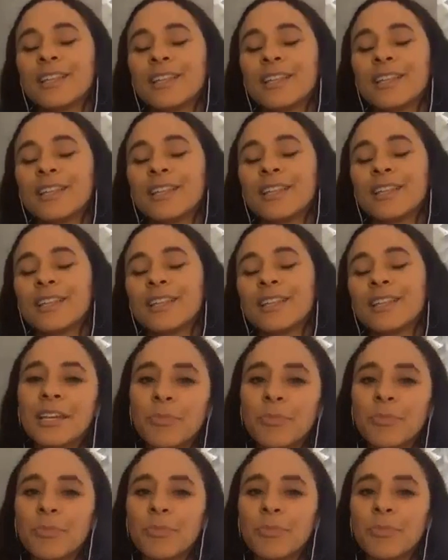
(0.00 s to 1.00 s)
The second
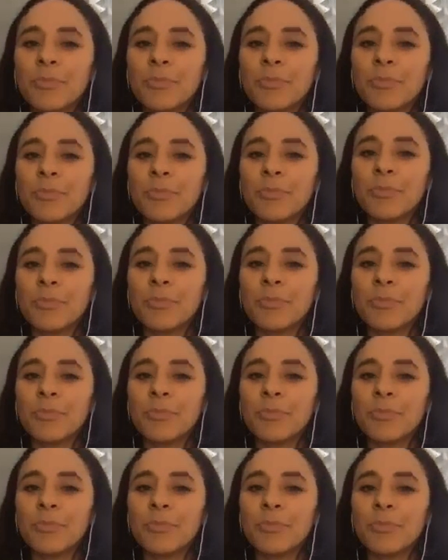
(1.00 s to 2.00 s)
book is I actually have
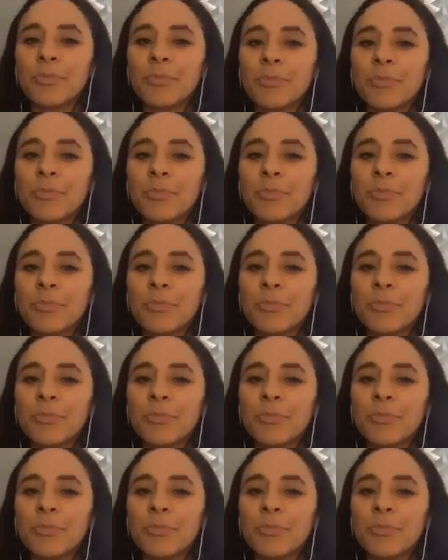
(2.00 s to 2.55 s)
it right here.